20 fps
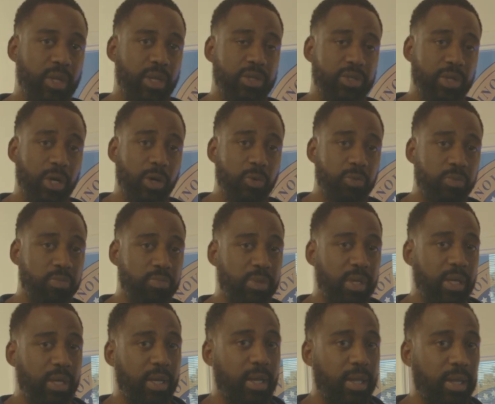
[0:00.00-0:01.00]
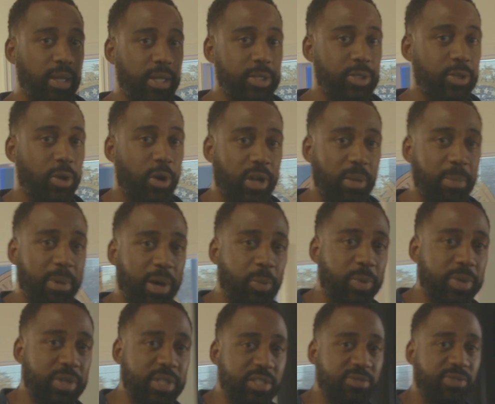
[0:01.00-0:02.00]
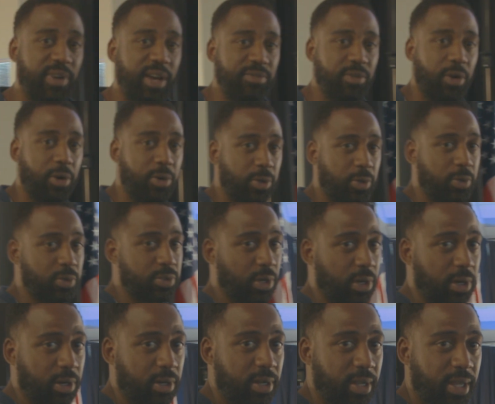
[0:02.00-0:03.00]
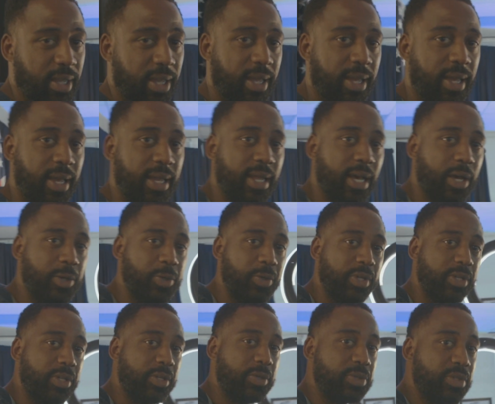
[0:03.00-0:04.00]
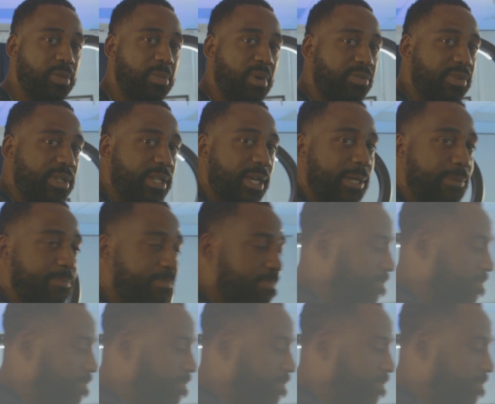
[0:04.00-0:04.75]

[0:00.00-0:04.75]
So let's talk about what these 5 articles are and how you can use them every day.